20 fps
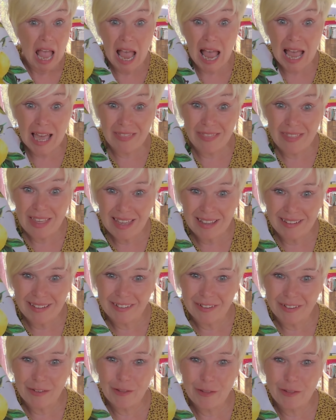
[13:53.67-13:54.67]
And
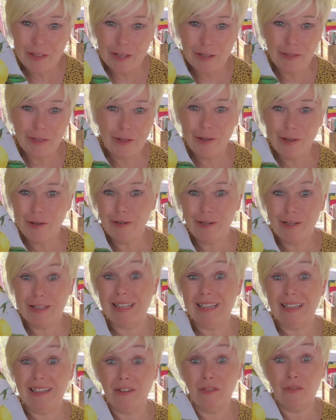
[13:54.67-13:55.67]
then the third
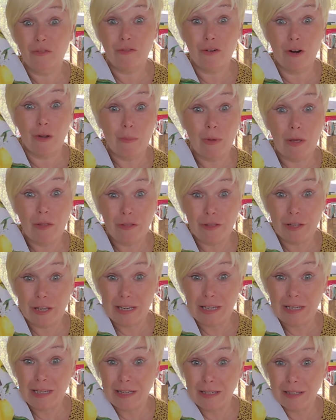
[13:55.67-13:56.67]
thing from
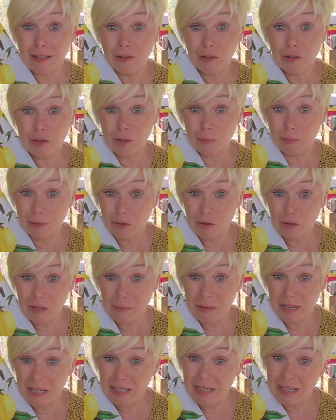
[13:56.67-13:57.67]
the Summer
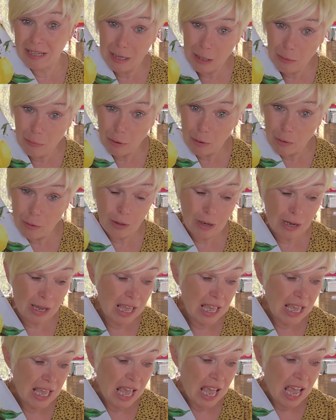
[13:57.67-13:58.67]
Dreaming ebook
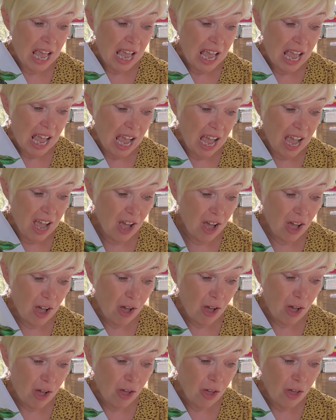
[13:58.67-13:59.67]

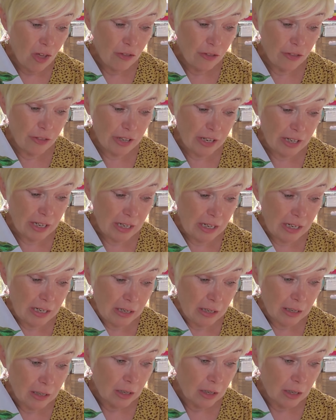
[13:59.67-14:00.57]
are the,